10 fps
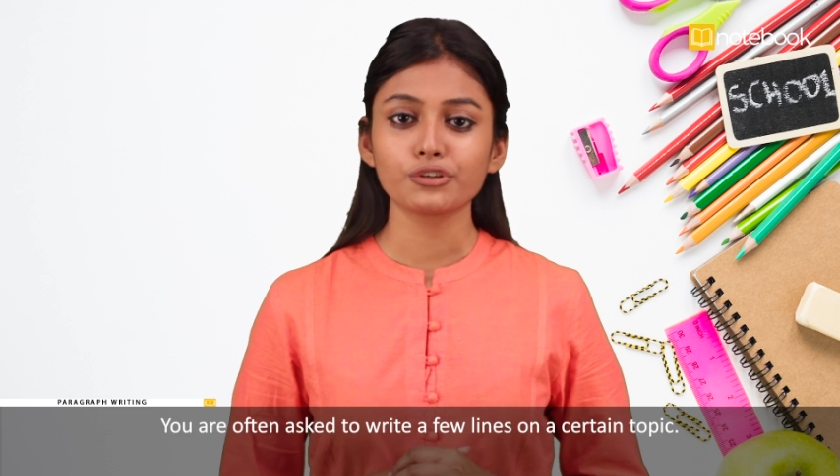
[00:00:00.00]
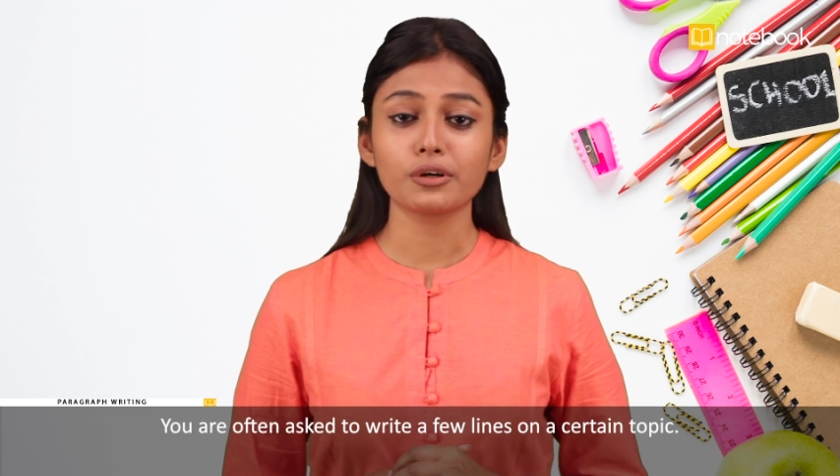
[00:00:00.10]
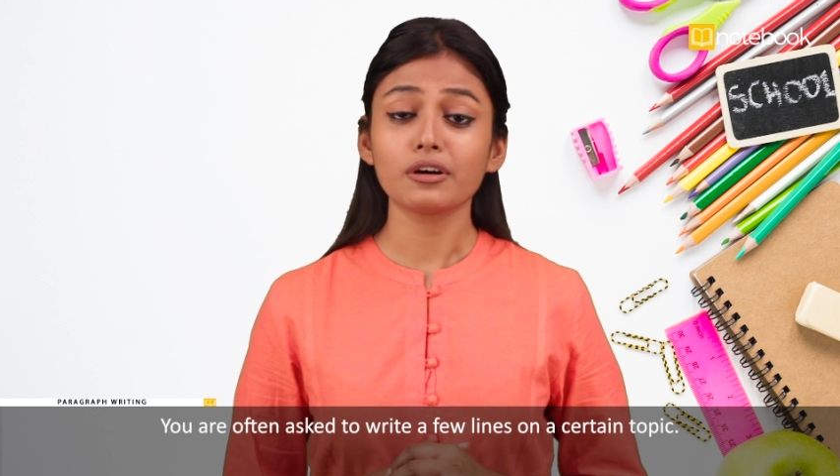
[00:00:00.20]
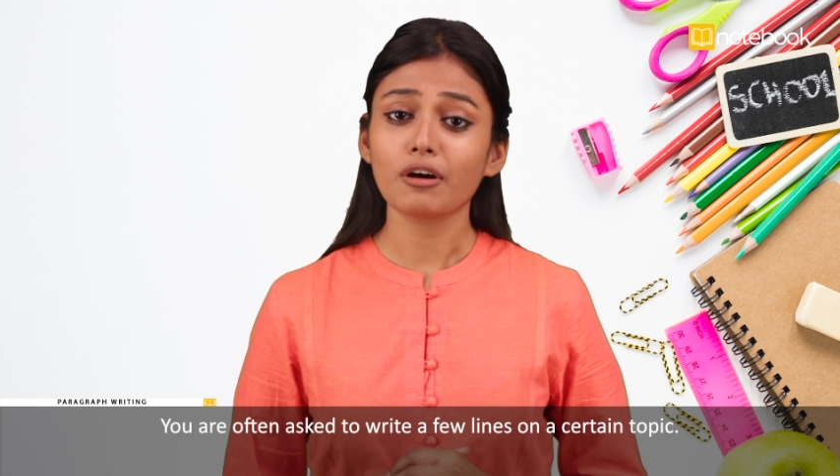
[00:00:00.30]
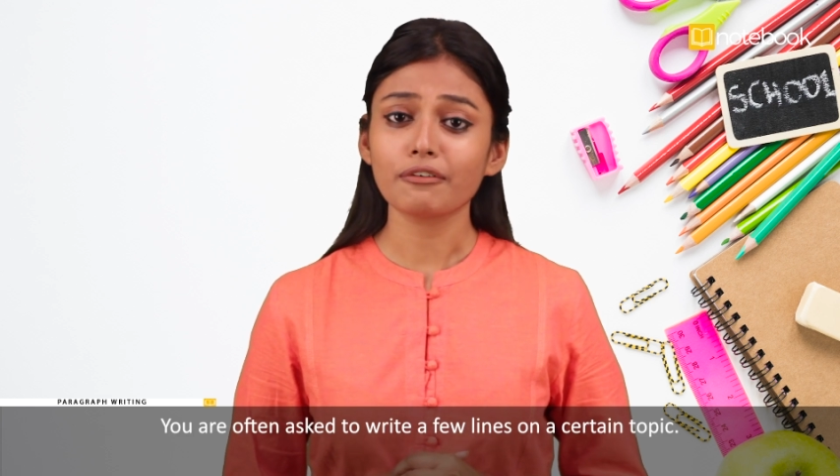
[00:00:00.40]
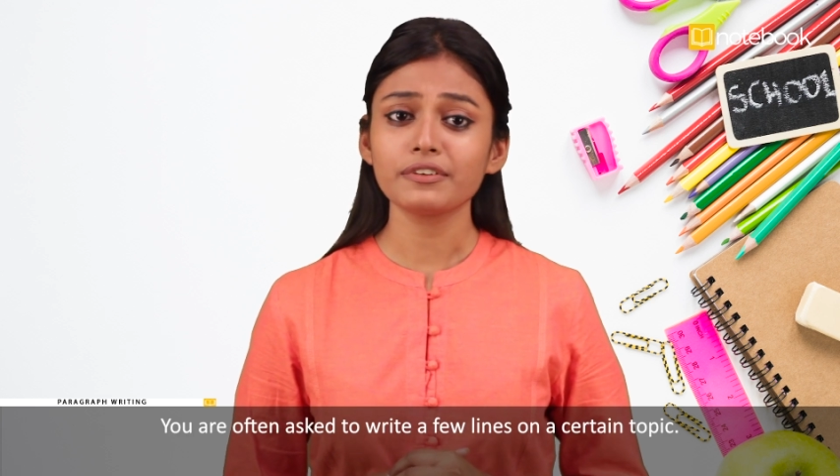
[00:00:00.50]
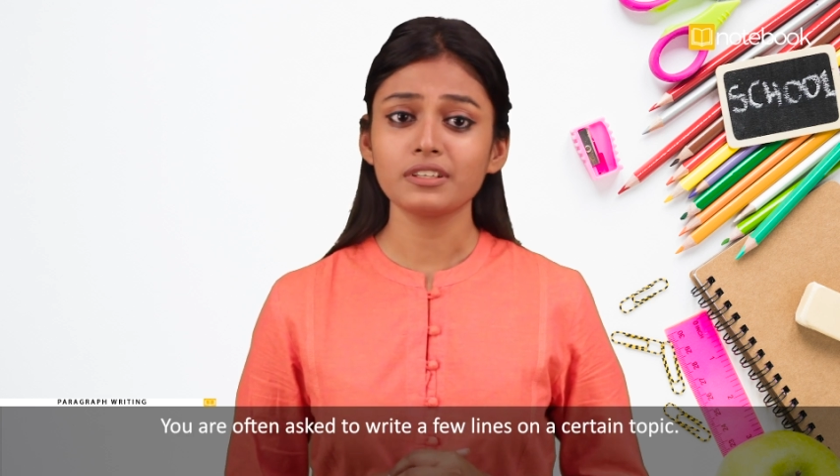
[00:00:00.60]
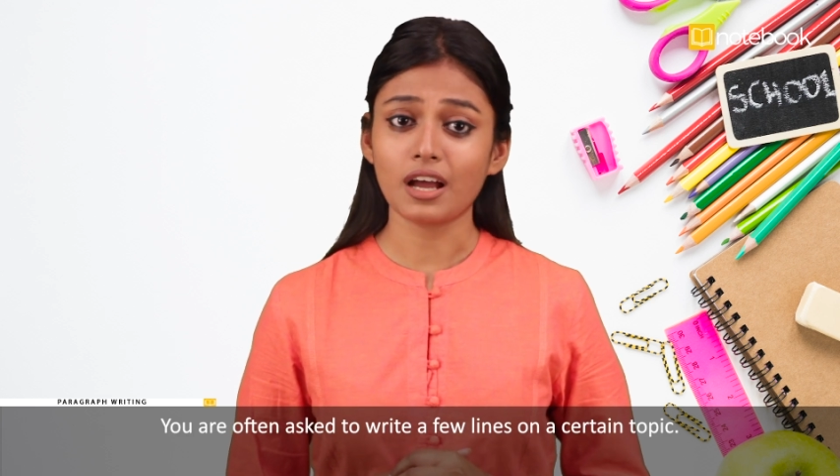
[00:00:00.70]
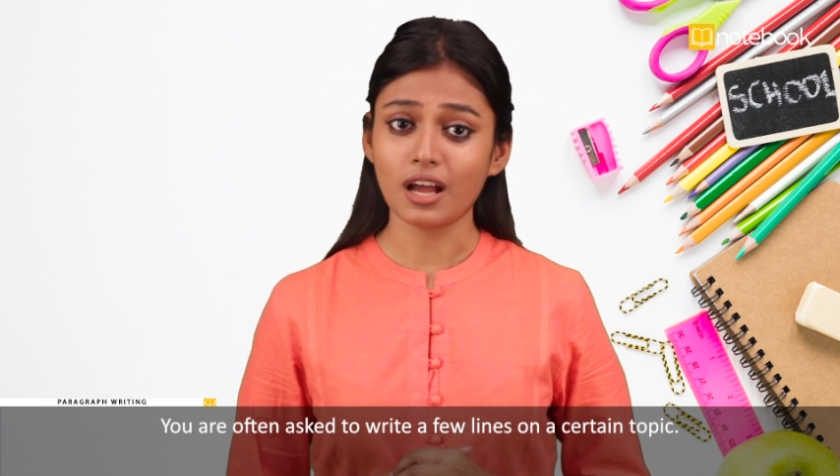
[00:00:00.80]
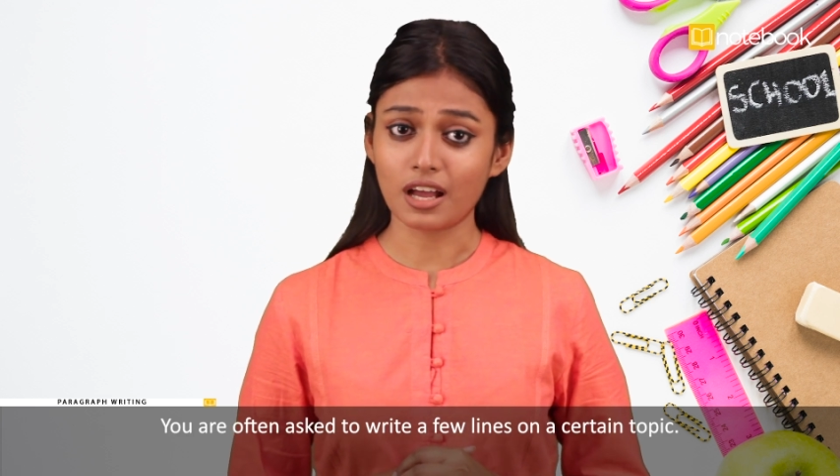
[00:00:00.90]
You are often
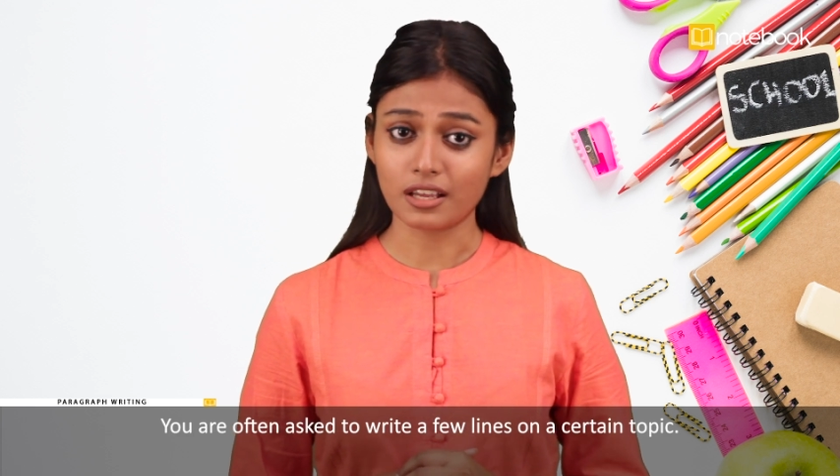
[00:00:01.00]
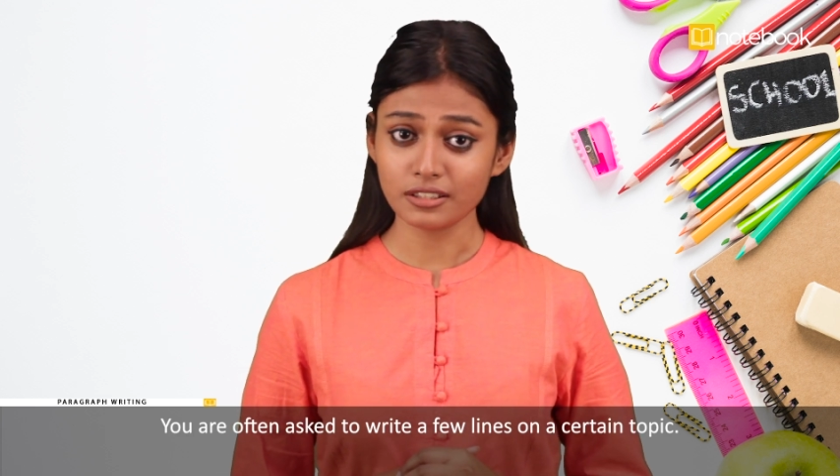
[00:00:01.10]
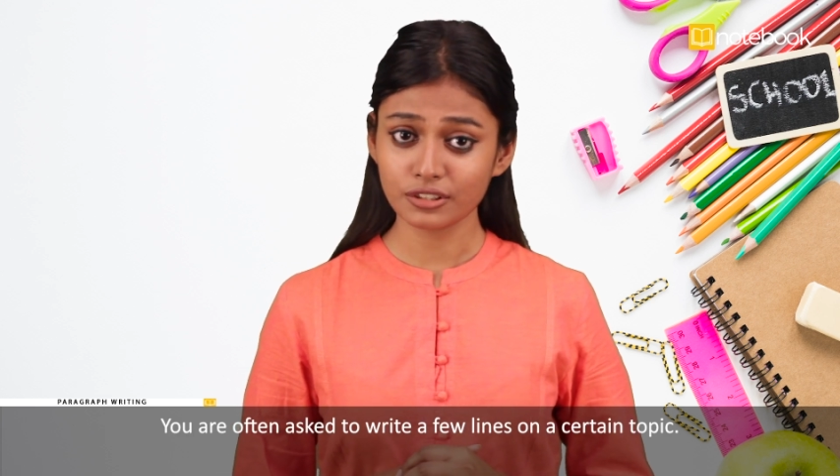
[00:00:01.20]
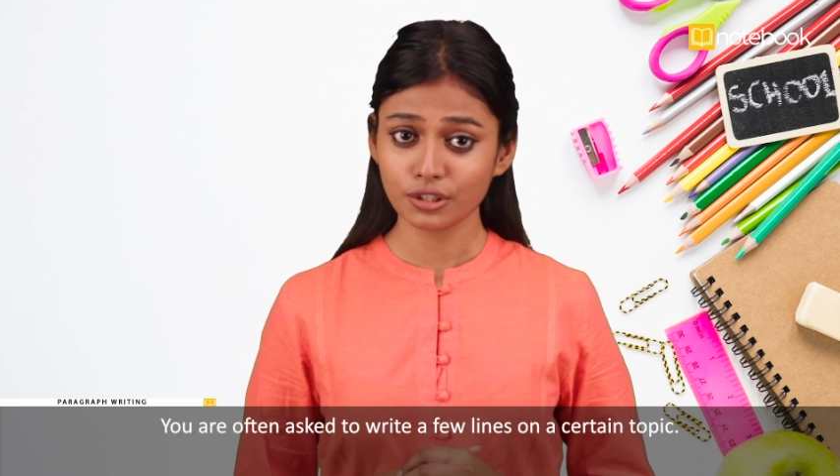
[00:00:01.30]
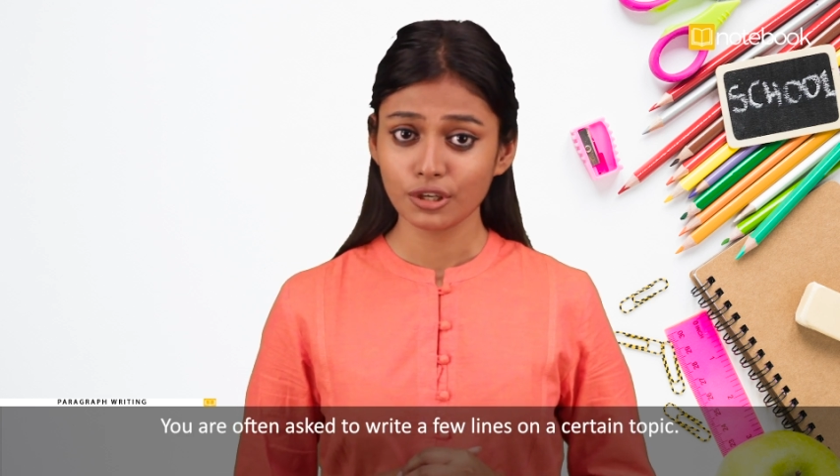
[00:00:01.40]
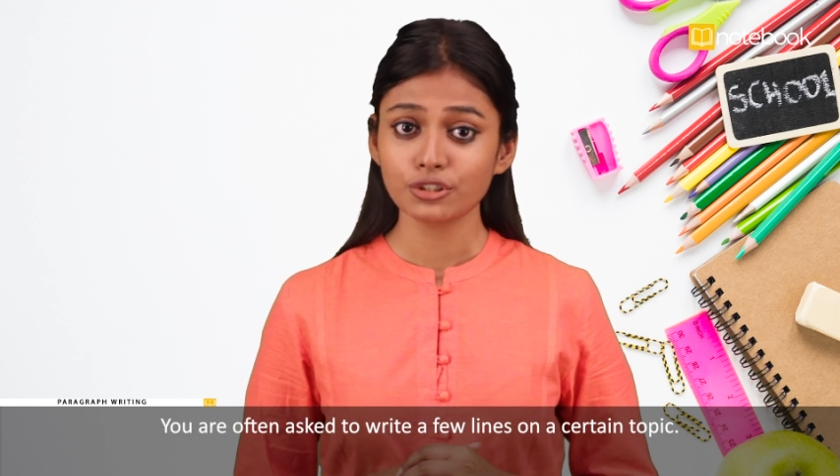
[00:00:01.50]
asked